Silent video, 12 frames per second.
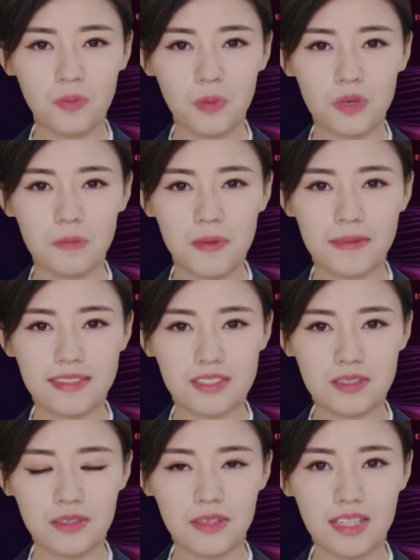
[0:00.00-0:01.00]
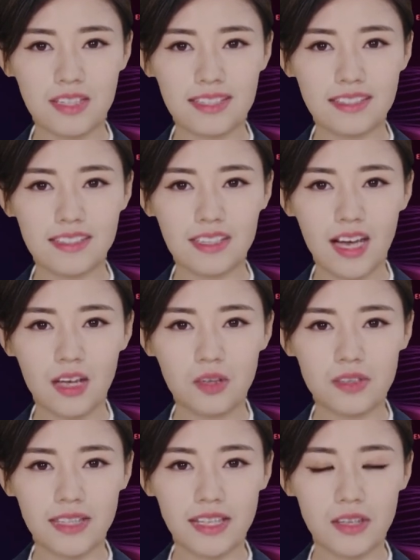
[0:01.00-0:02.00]
or you make sure that it does
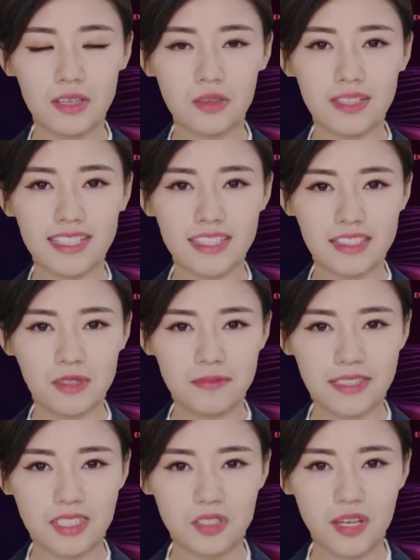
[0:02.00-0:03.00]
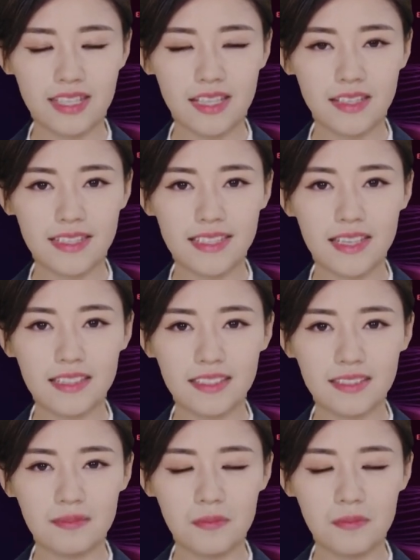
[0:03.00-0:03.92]
not include it in your feature analysis,